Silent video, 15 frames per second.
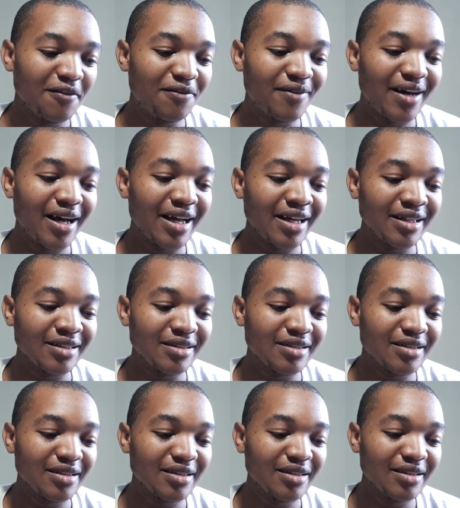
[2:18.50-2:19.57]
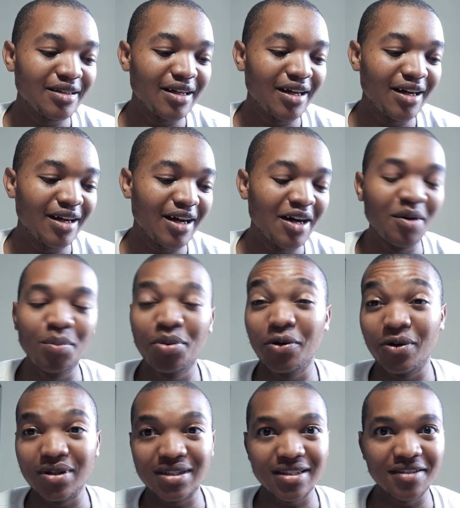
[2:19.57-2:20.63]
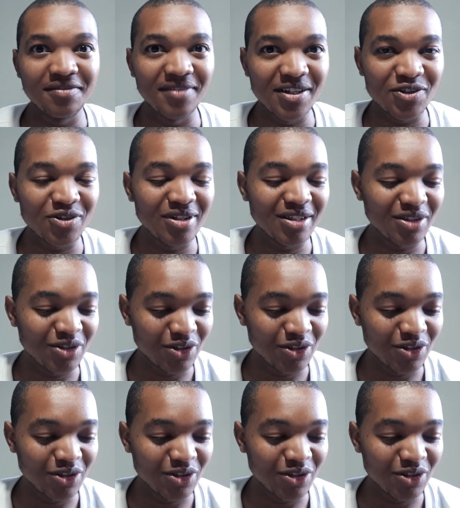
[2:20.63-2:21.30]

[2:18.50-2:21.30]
find a port eventually to